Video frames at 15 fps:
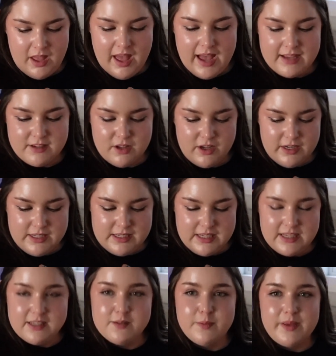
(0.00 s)
As long as
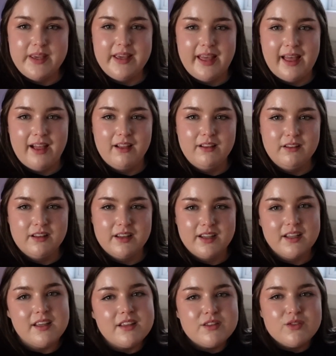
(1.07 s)
he's being held,
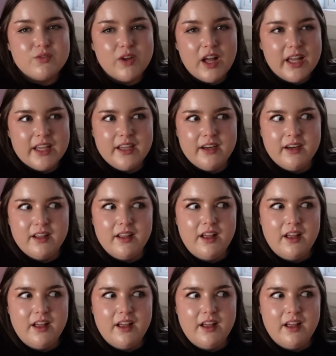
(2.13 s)
he's fine.